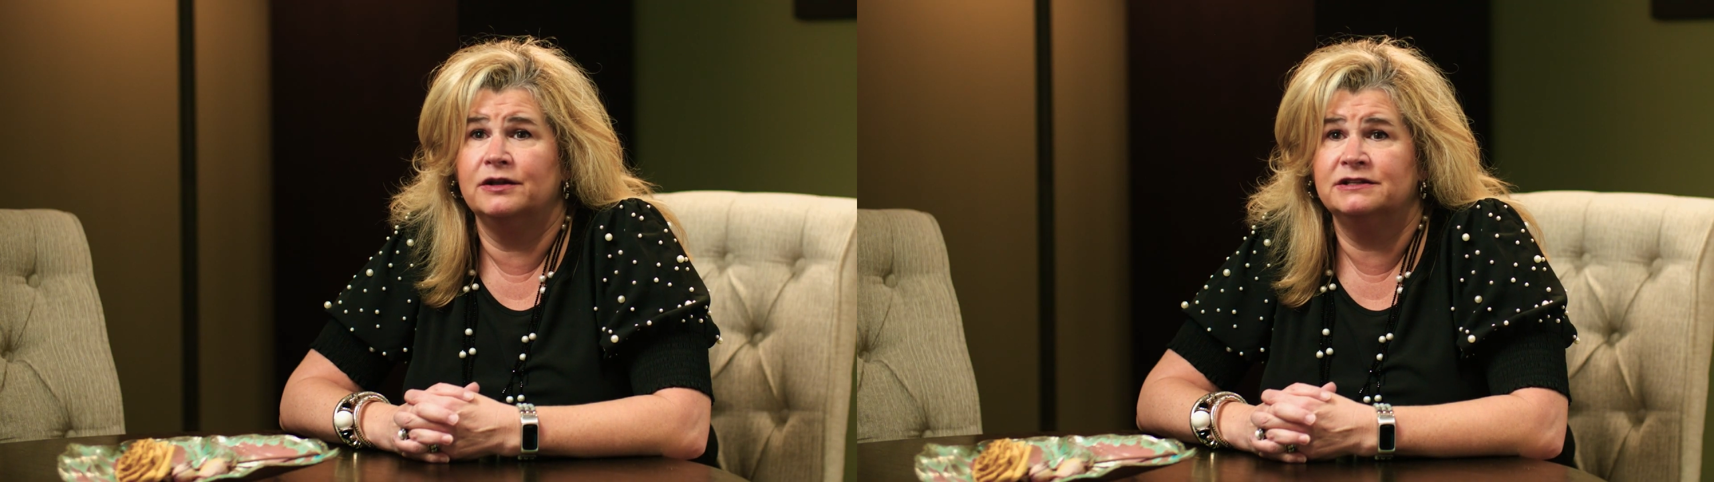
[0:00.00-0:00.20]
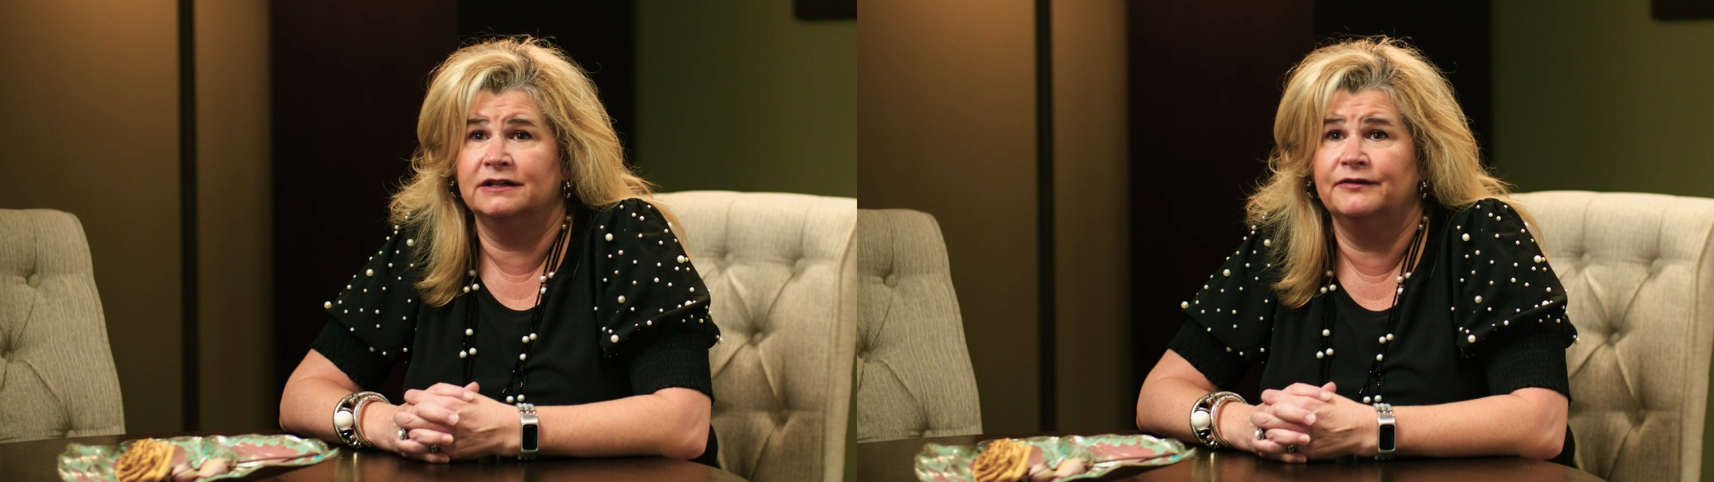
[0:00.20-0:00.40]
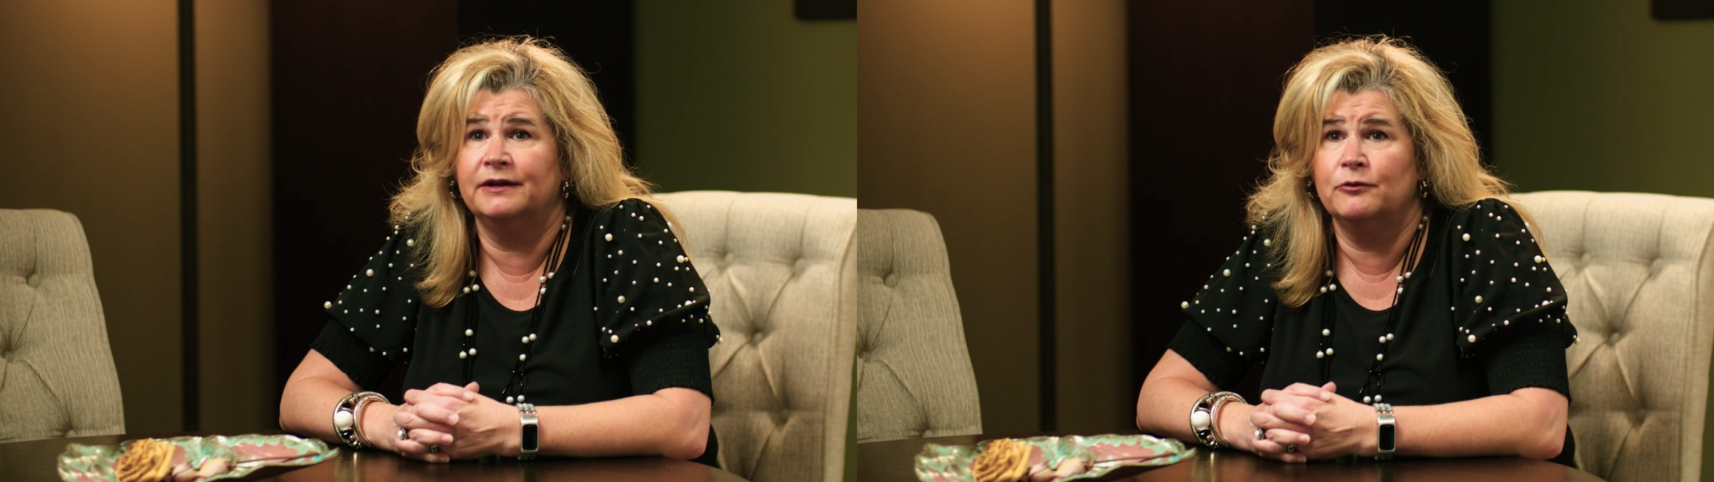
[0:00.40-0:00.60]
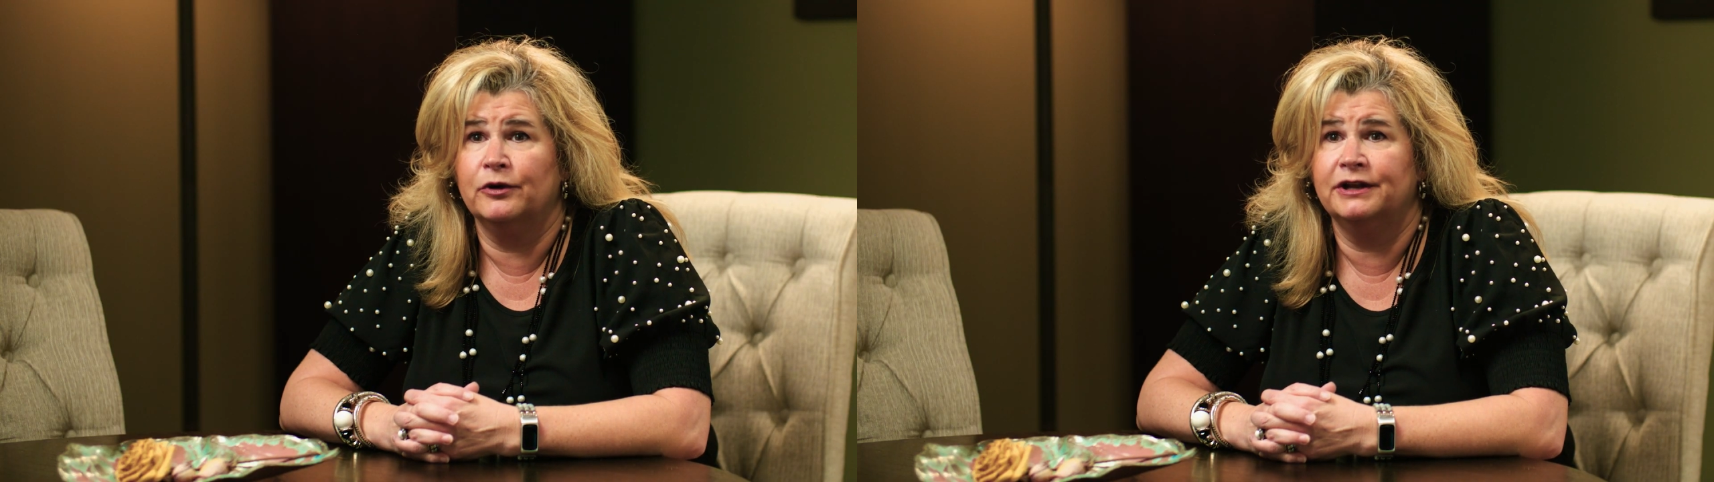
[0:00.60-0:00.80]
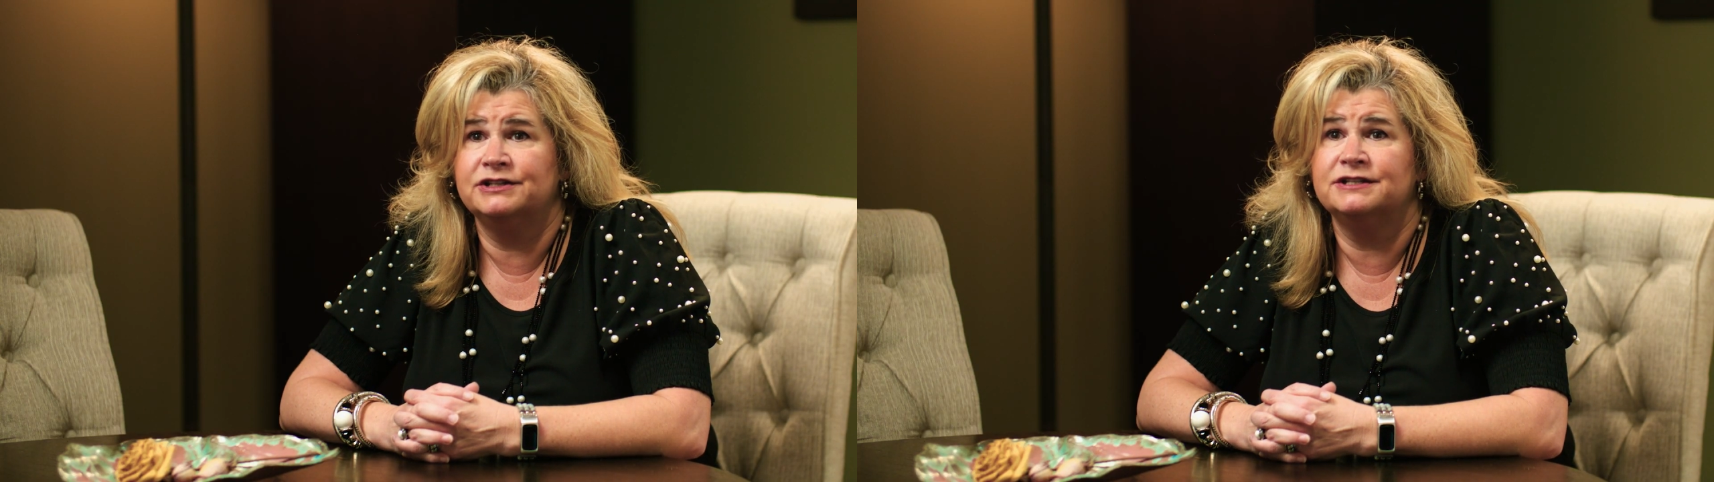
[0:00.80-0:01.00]
delivering
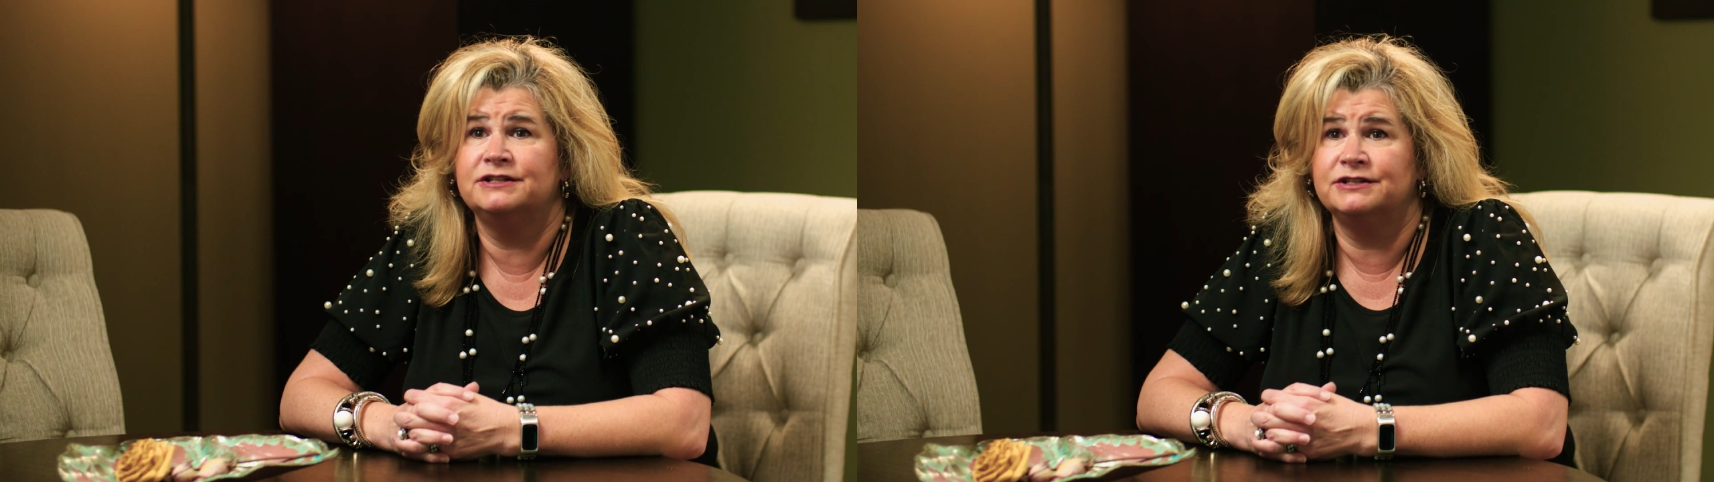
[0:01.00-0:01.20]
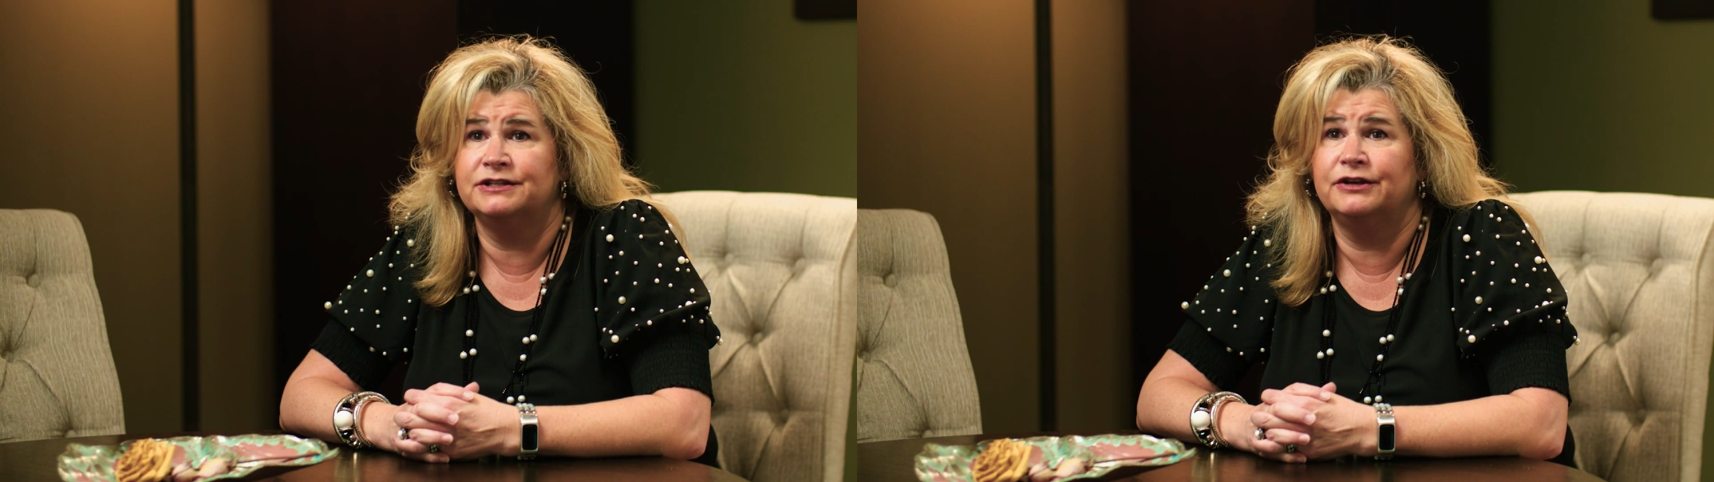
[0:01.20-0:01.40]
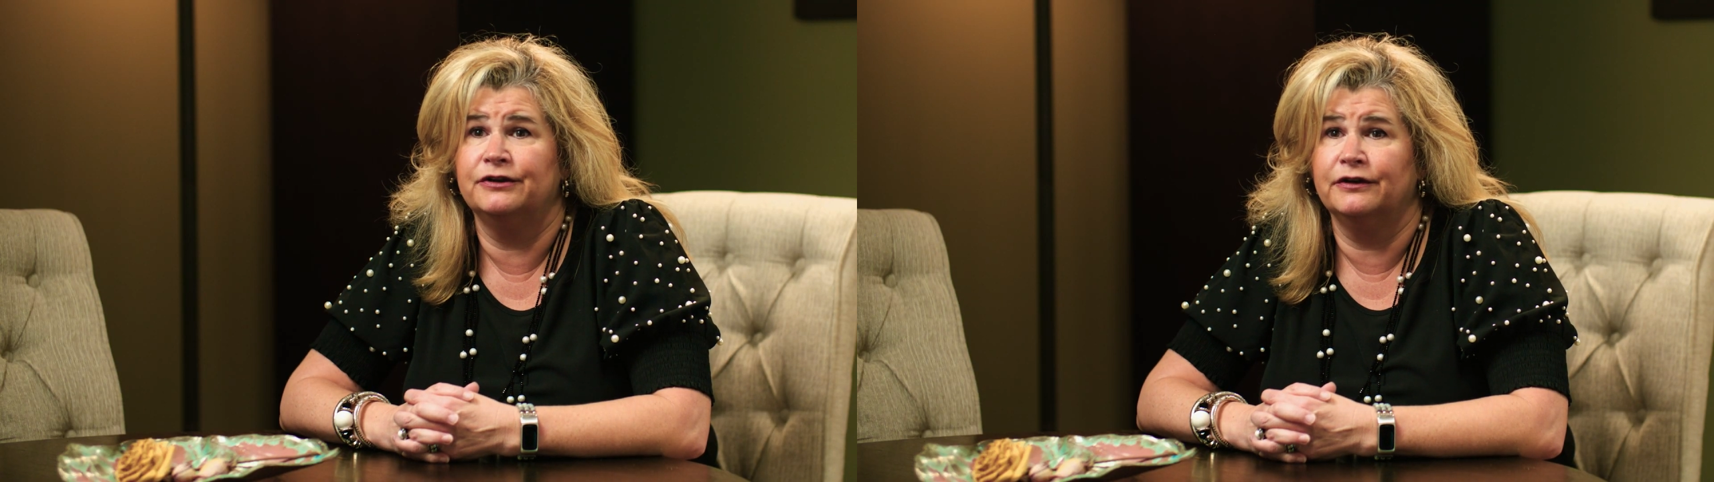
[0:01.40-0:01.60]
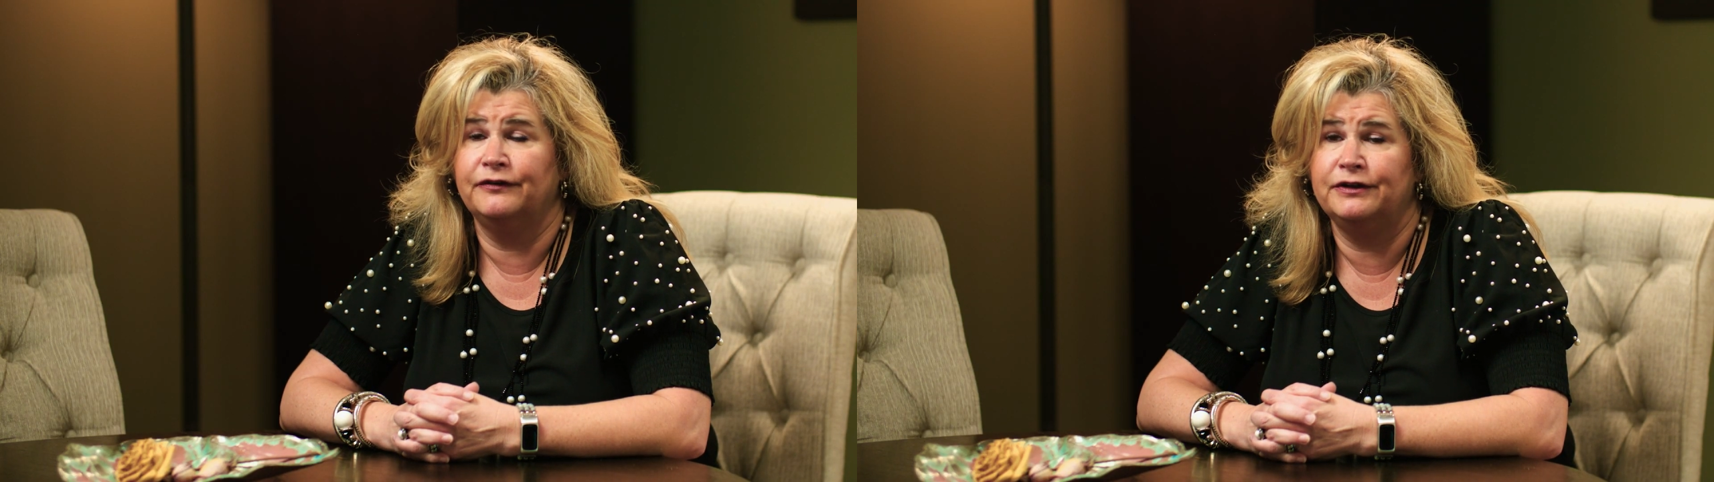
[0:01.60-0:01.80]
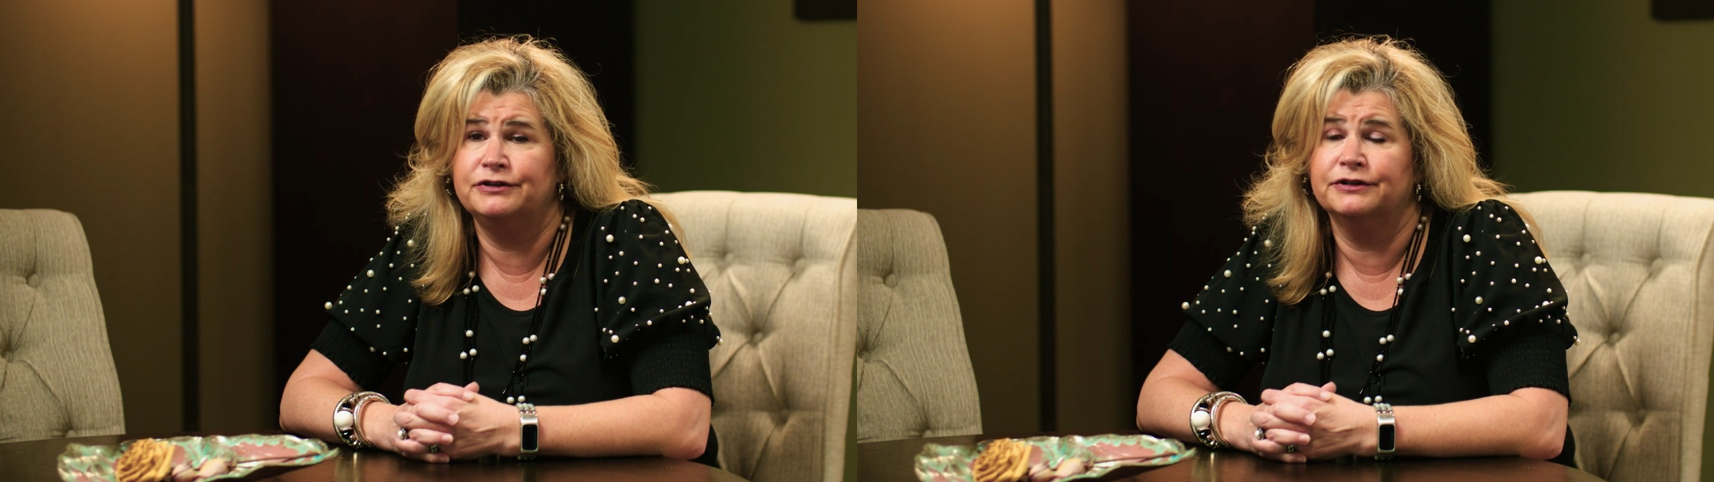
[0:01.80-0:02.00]
mortgages to secure your
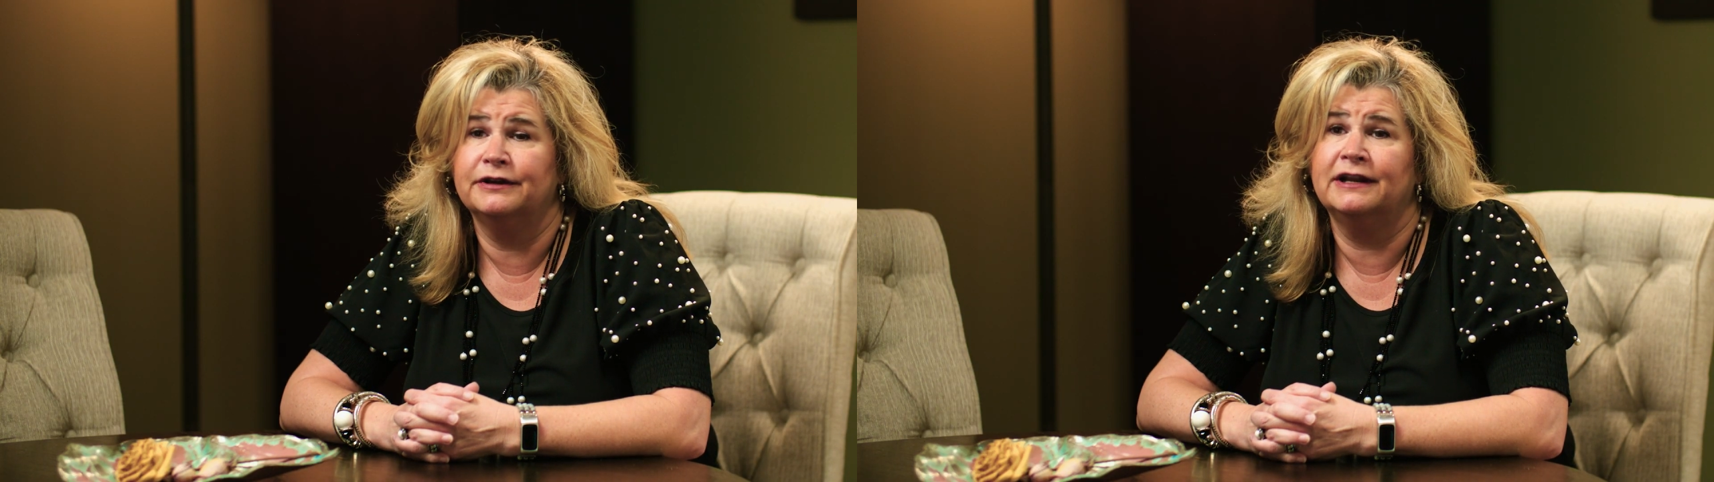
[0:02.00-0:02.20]
future,